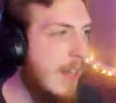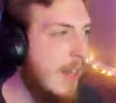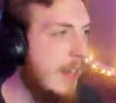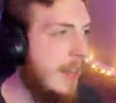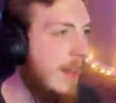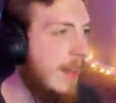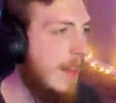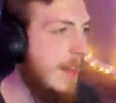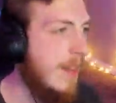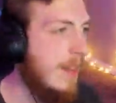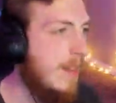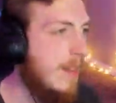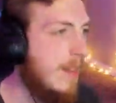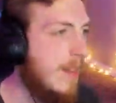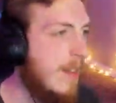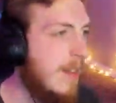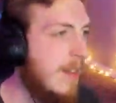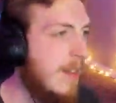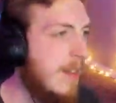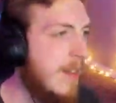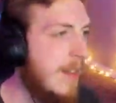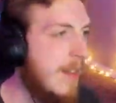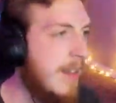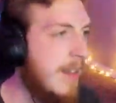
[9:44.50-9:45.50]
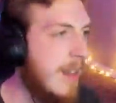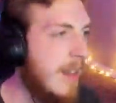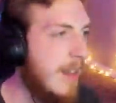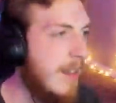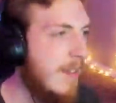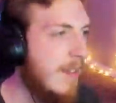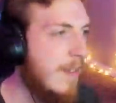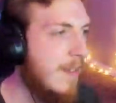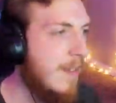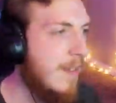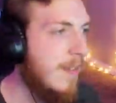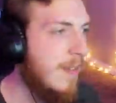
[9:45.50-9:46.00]
that says that they've
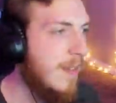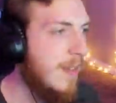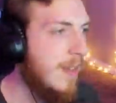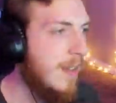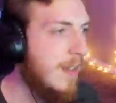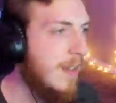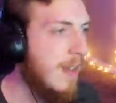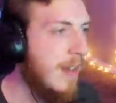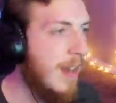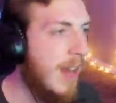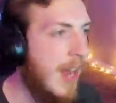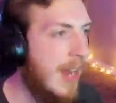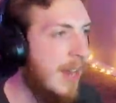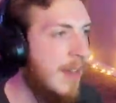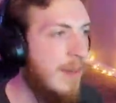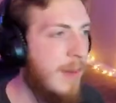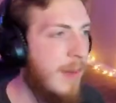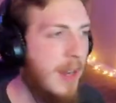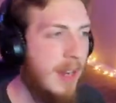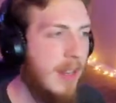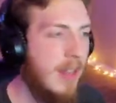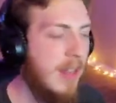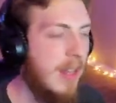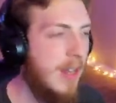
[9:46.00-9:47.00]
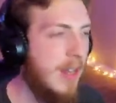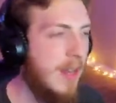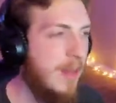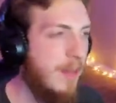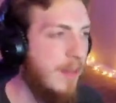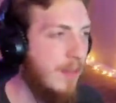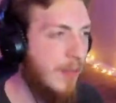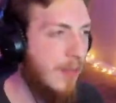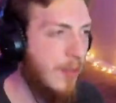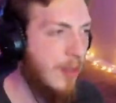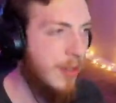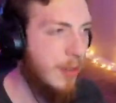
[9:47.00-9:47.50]
denied my claim
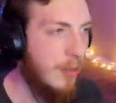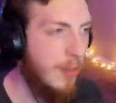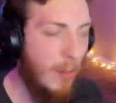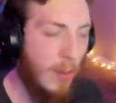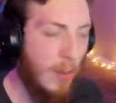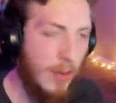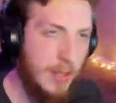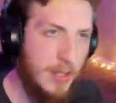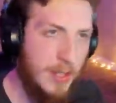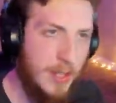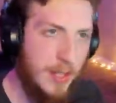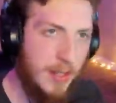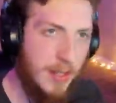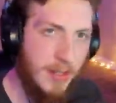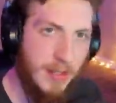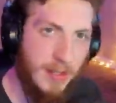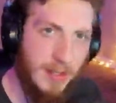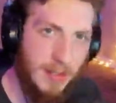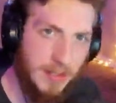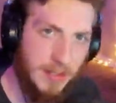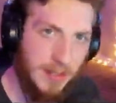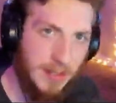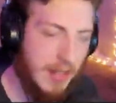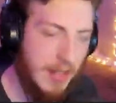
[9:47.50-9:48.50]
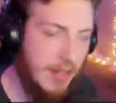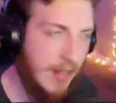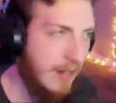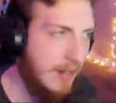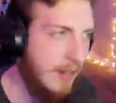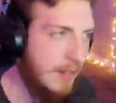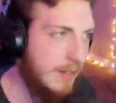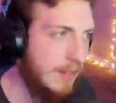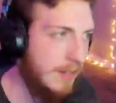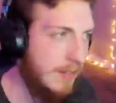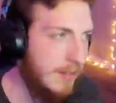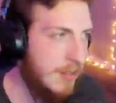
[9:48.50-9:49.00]
for warranty. Like,
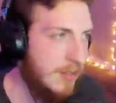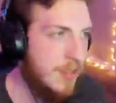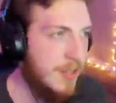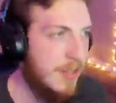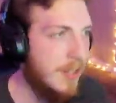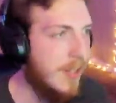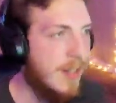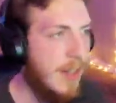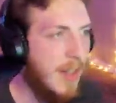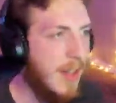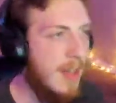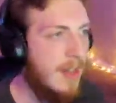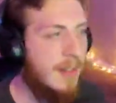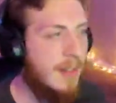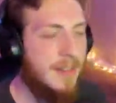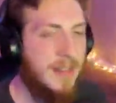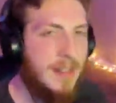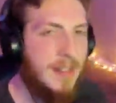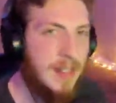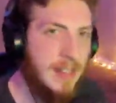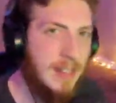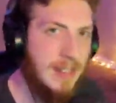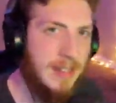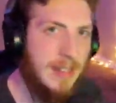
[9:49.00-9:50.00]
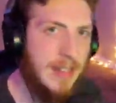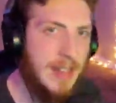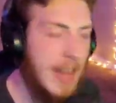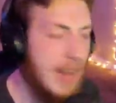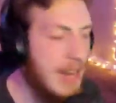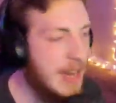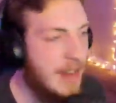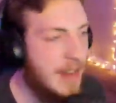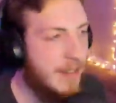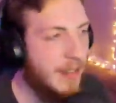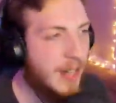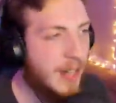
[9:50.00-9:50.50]
just like that. I
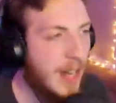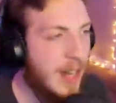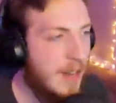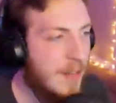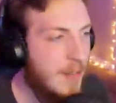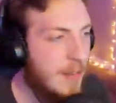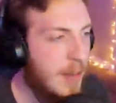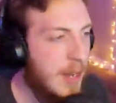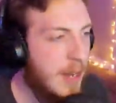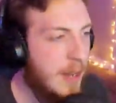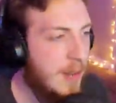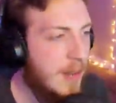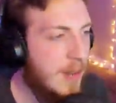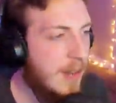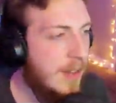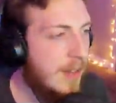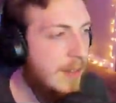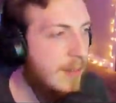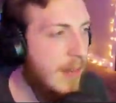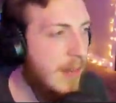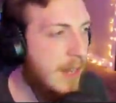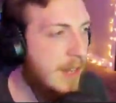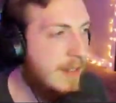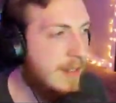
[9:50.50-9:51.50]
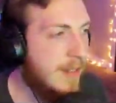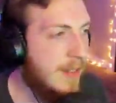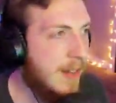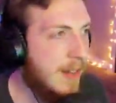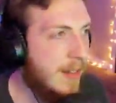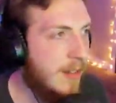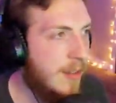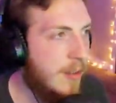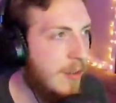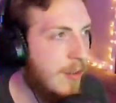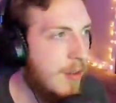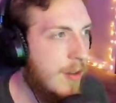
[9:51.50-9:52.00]
never gave my side of the
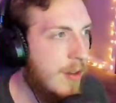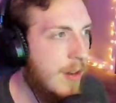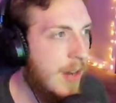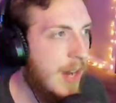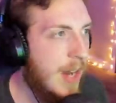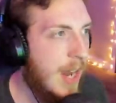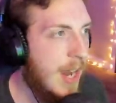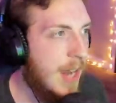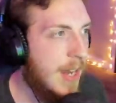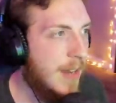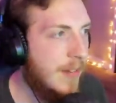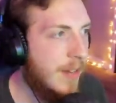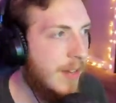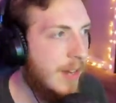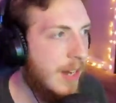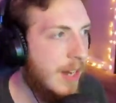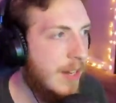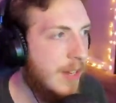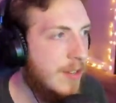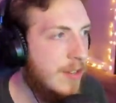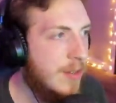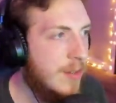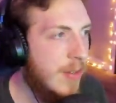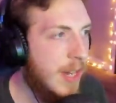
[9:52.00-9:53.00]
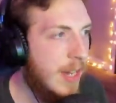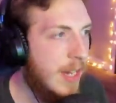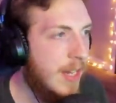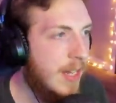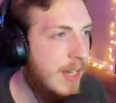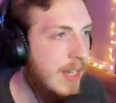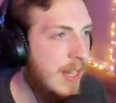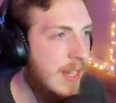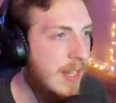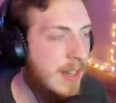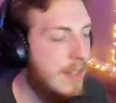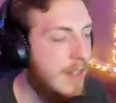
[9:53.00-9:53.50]
story. I never got to do
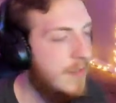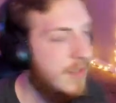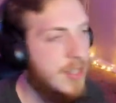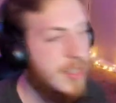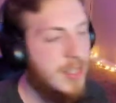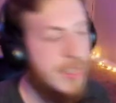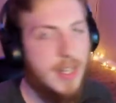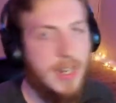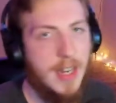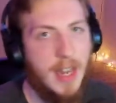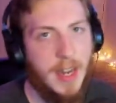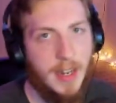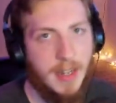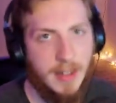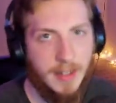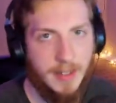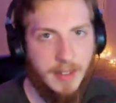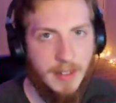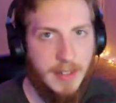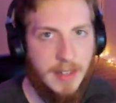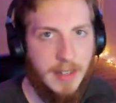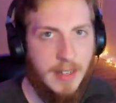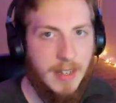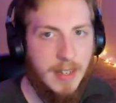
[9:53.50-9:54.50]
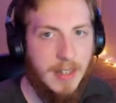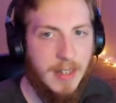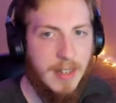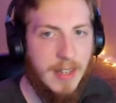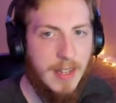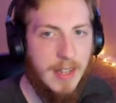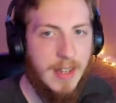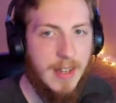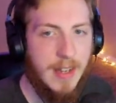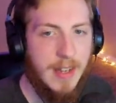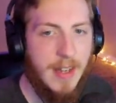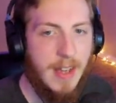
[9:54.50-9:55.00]
anything. They've just denied it.
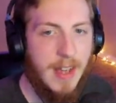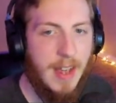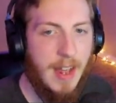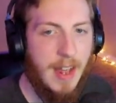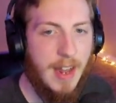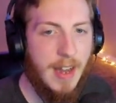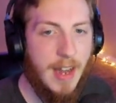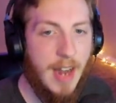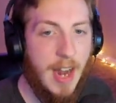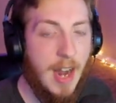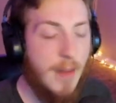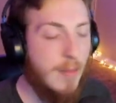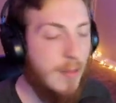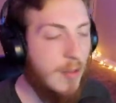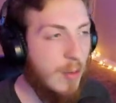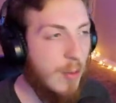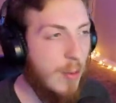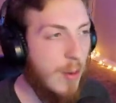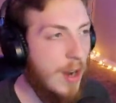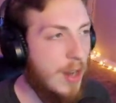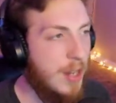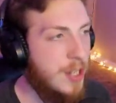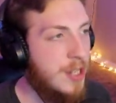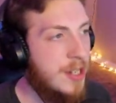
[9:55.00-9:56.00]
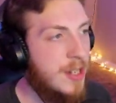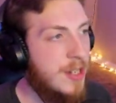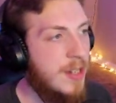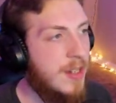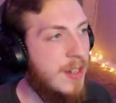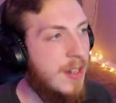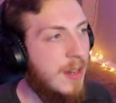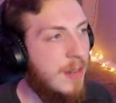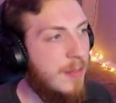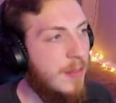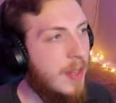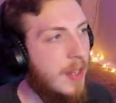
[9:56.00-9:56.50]
And I'm crushed.
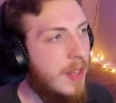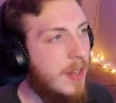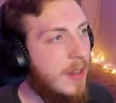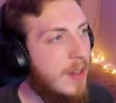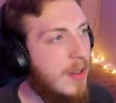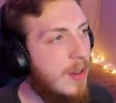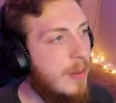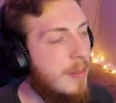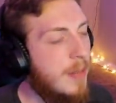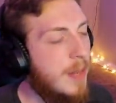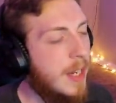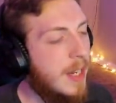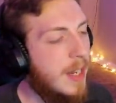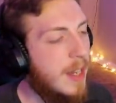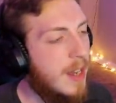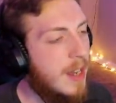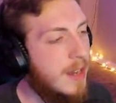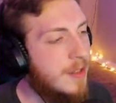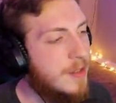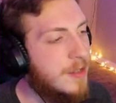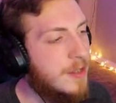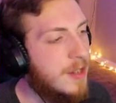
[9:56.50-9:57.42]
I'm like, oh my gosh, I